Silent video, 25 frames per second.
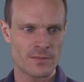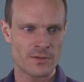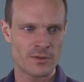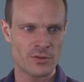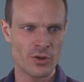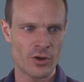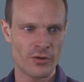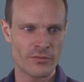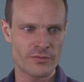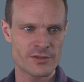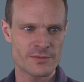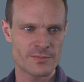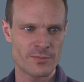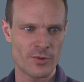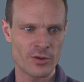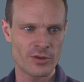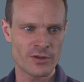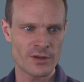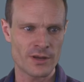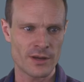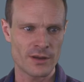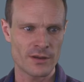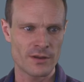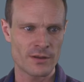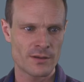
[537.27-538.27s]
not
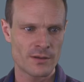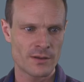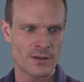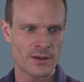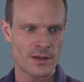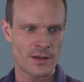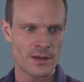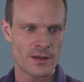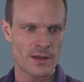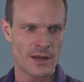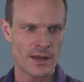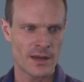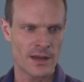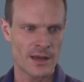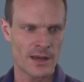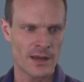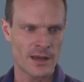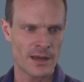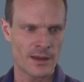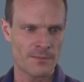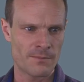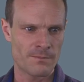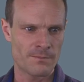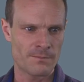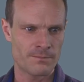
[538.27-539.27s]
responding.
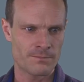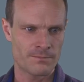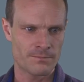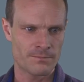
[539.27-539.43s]
That